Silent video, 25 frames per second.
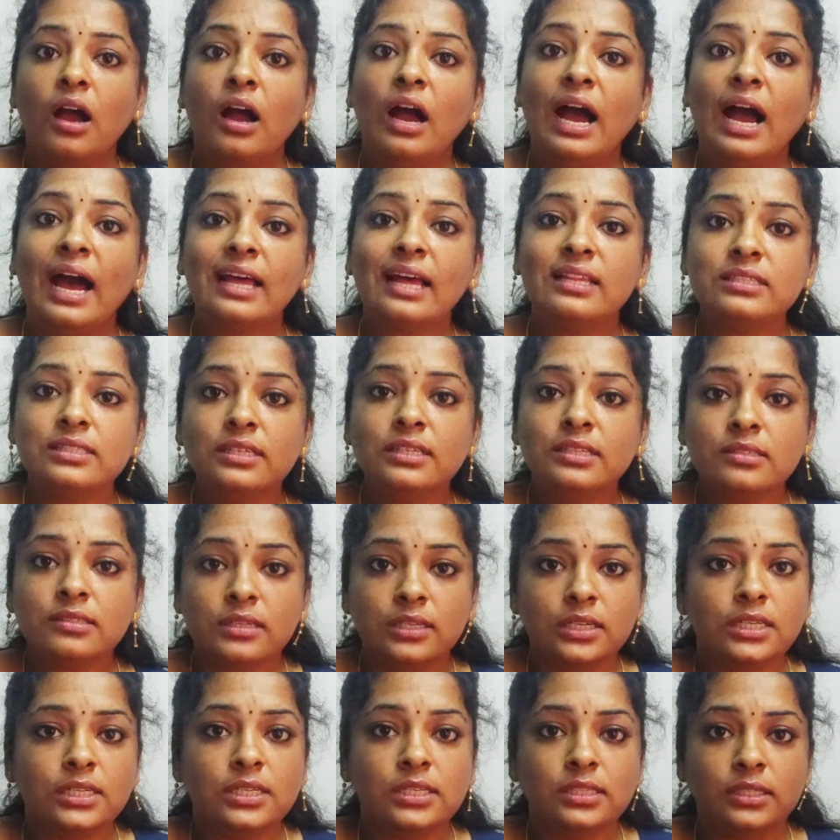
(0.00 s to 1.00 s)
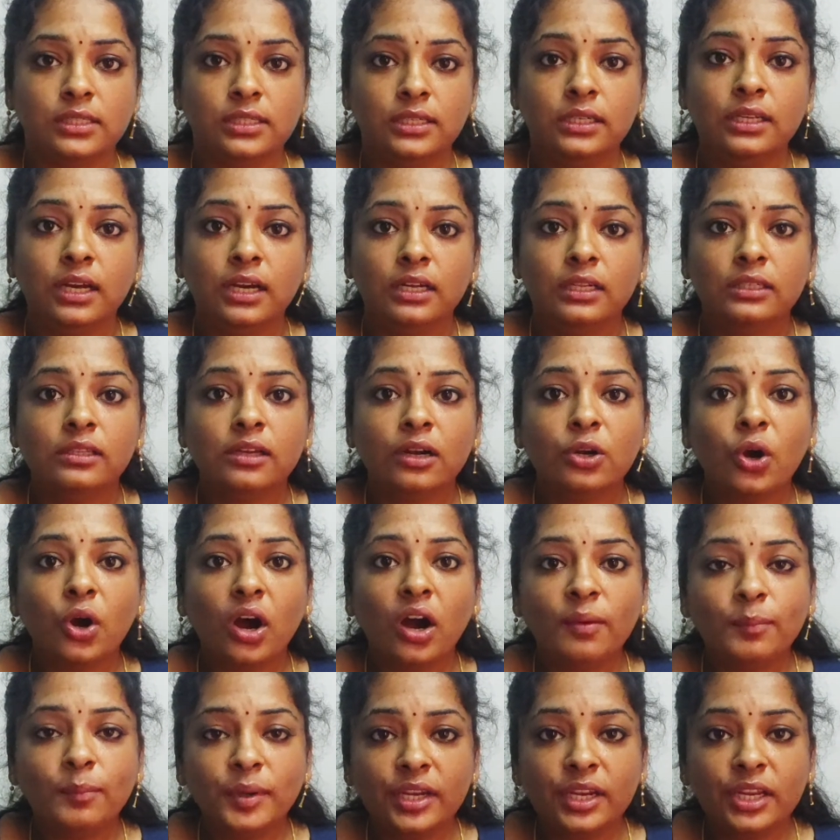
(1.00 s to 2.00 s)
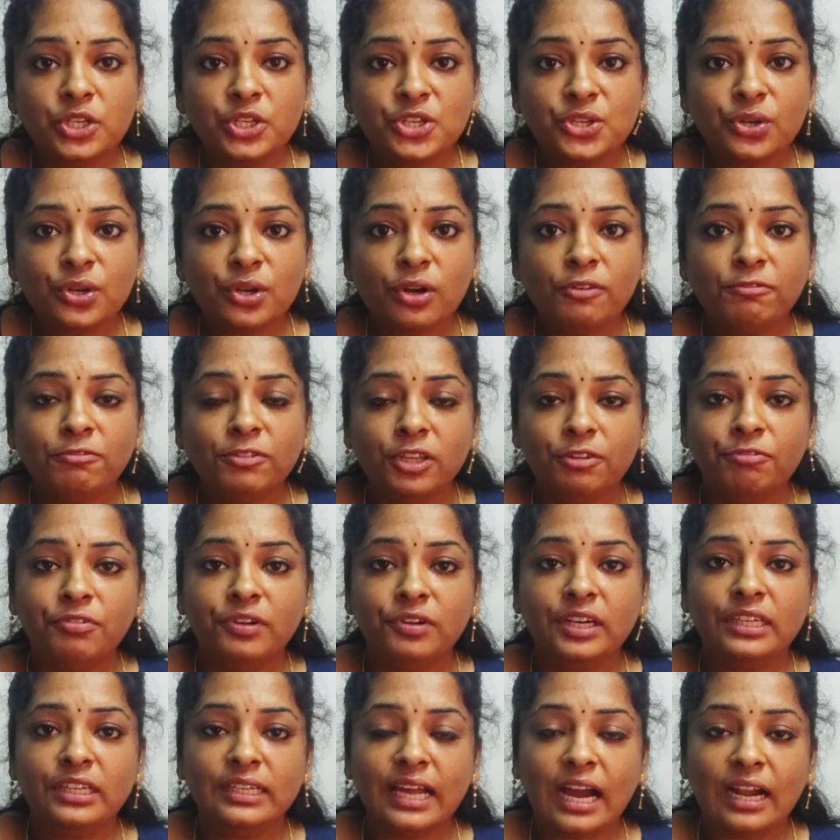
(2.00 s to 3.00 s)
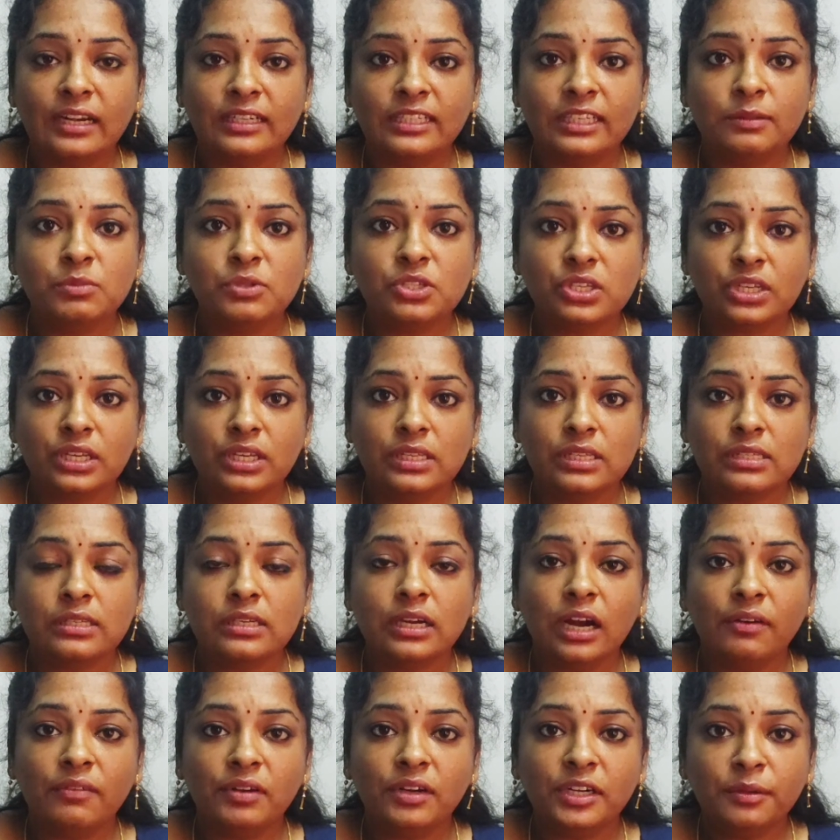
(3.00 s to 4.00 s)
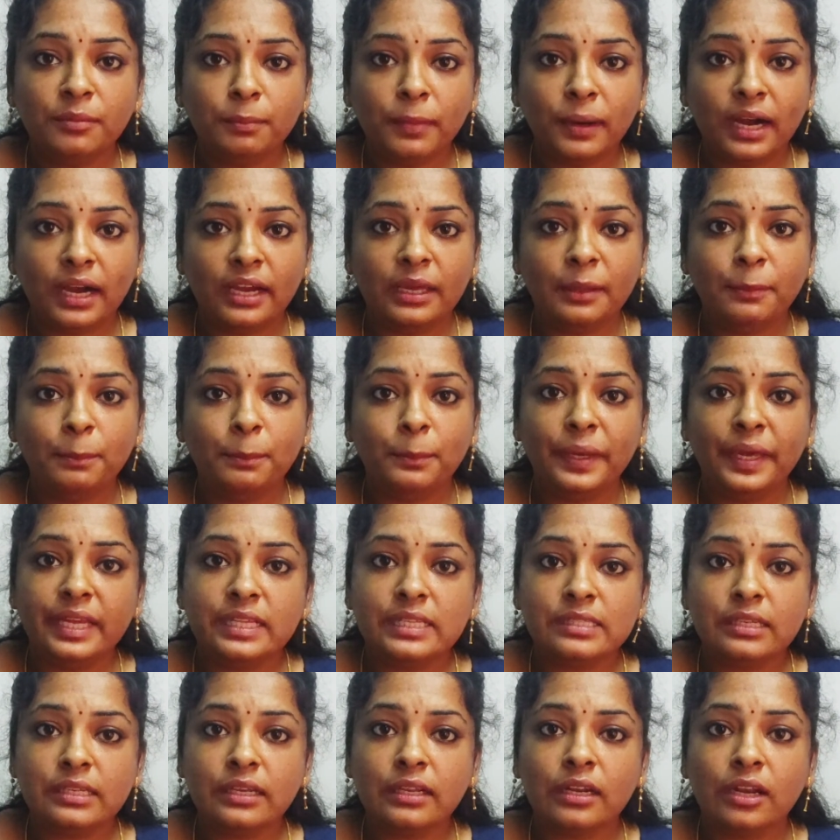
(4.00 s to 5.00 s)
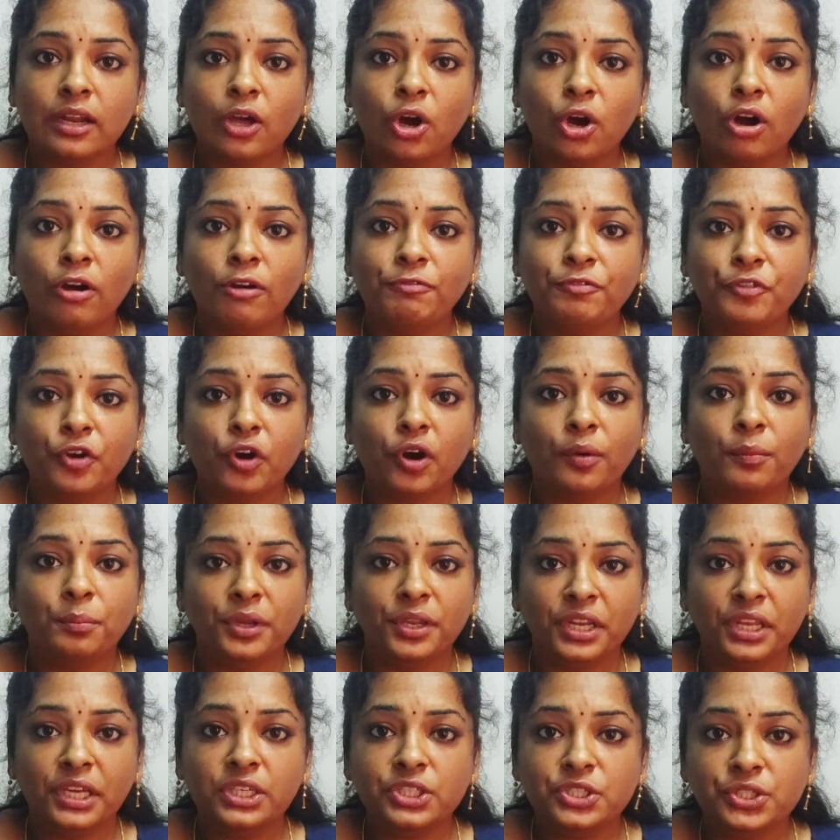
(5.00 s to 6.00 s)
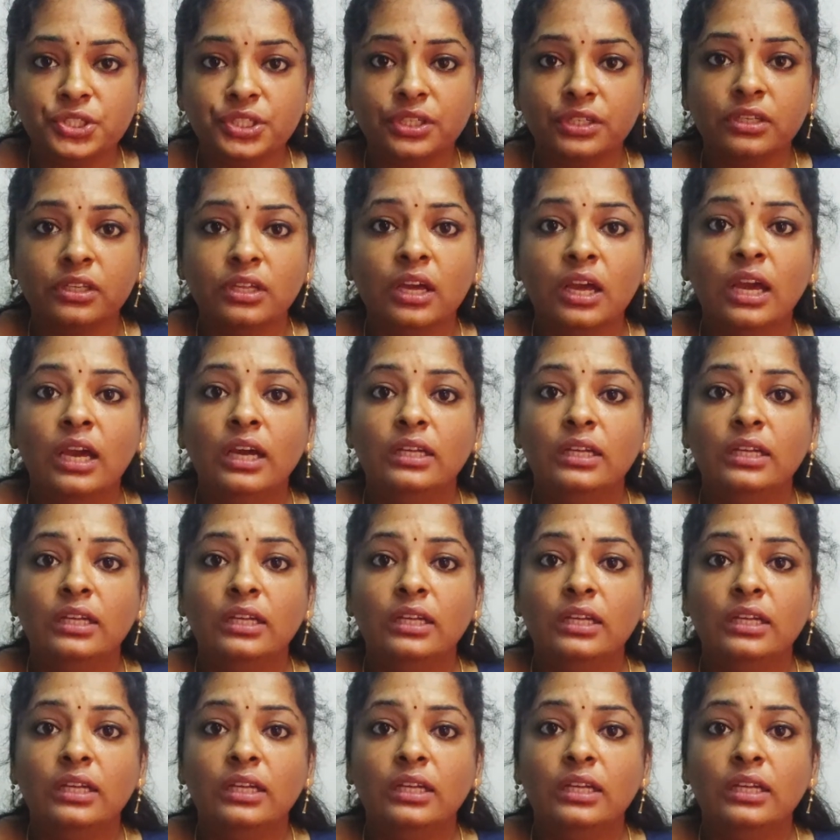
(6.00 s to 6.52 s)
As discussed, the combination of different atoms is governed by basic law of combination,